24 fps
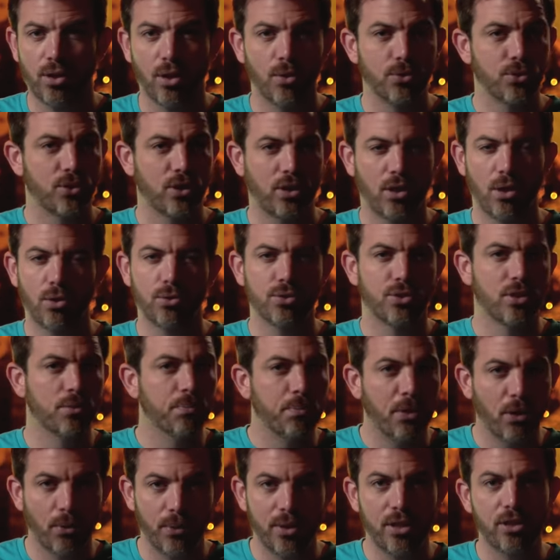coast-to-coast and
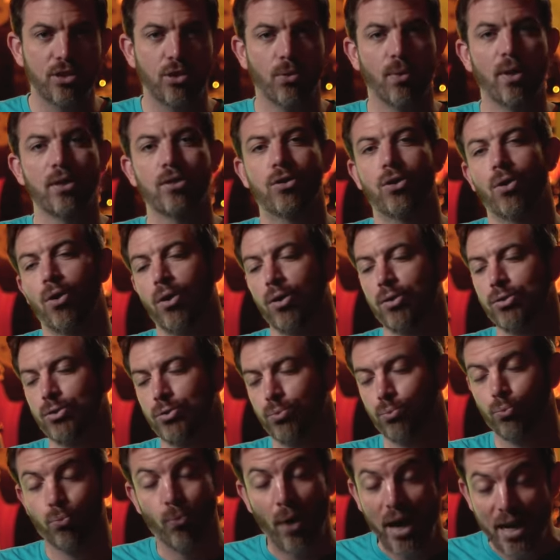period correct cars
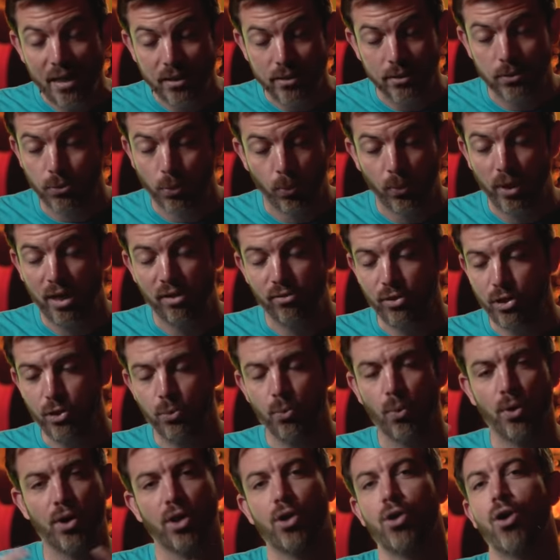race or whatever you'd
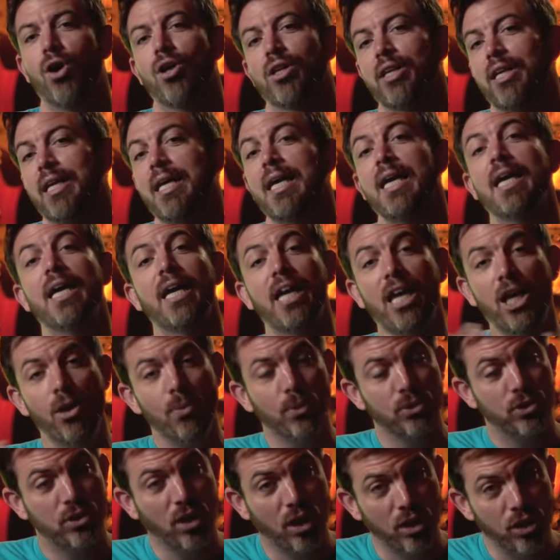want to call it, he
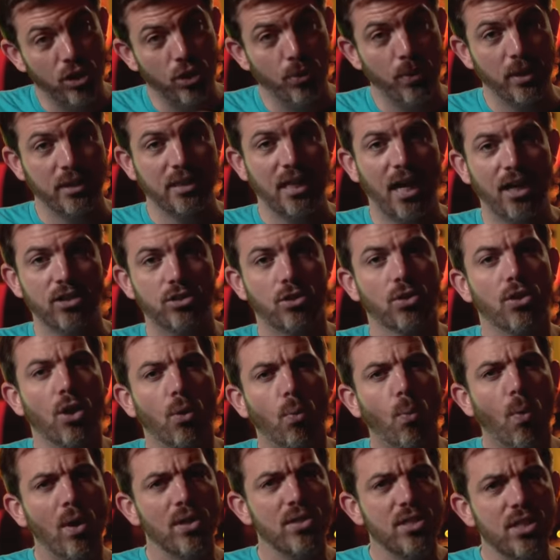was done doing that. So there
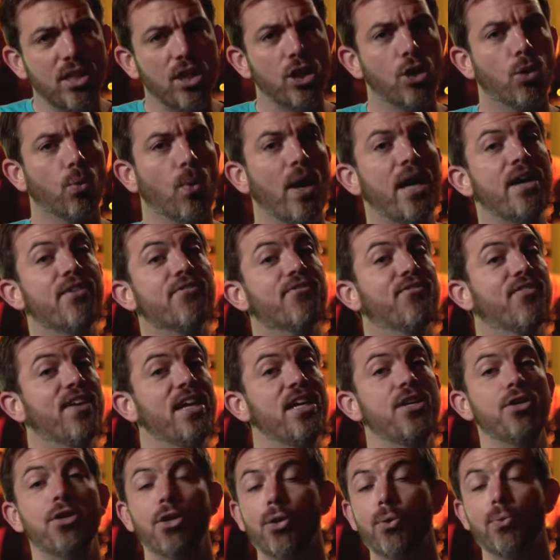wasn't a great
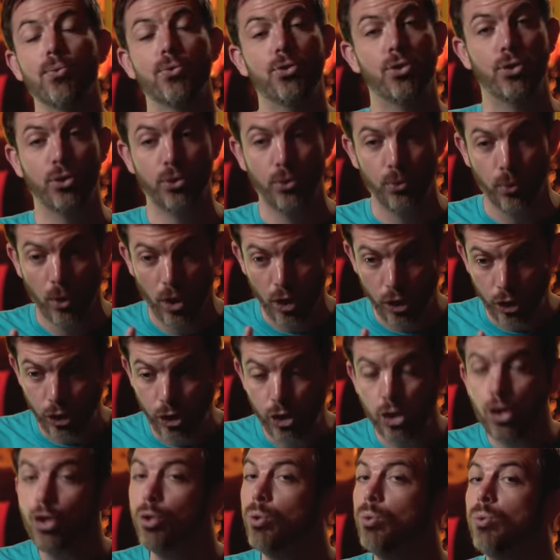venue to
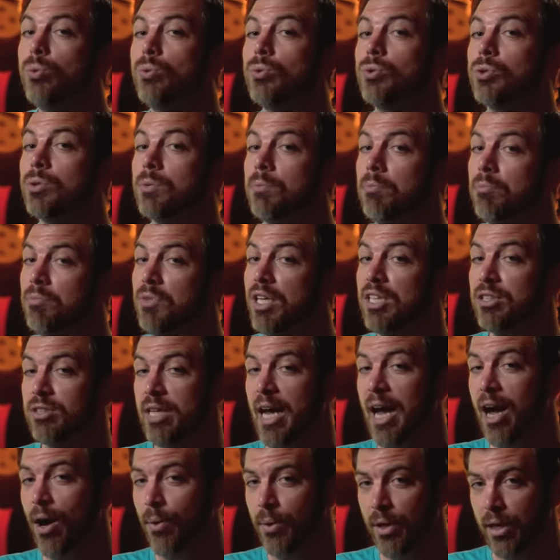use this
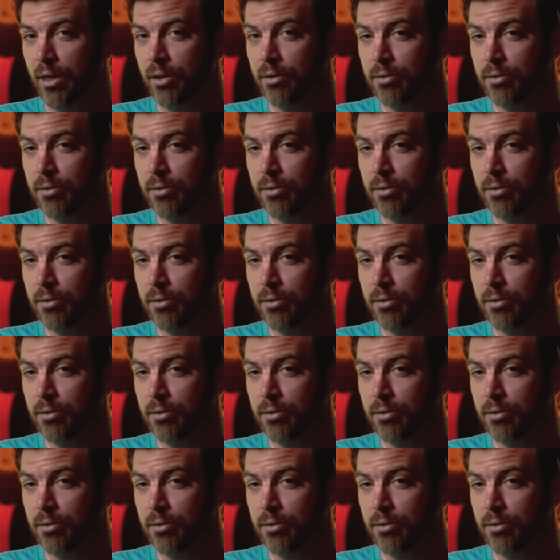Audi,